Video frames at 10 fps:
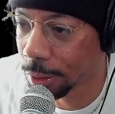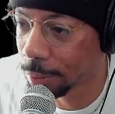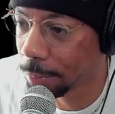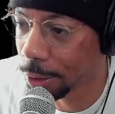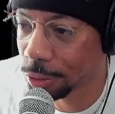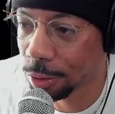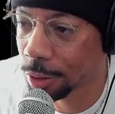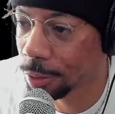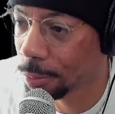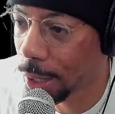make sure
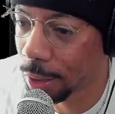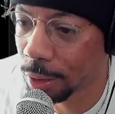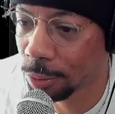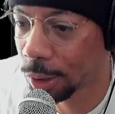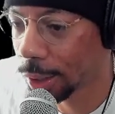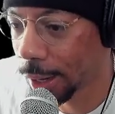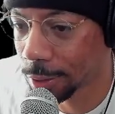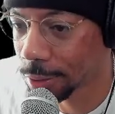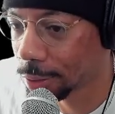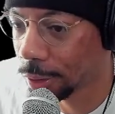you're mining when gas
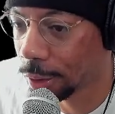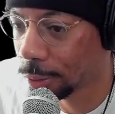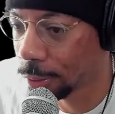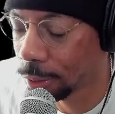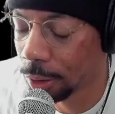is low.